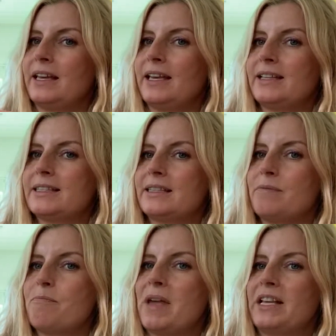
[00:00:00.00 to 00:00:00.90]
It's the
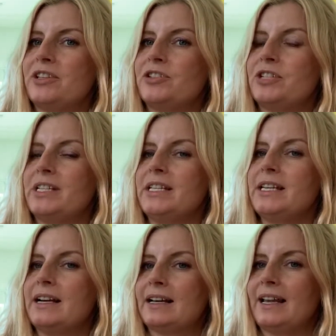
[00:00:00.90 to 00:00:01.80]

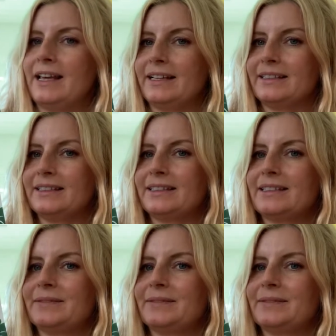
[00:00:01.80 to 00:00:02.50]
Pangaea land.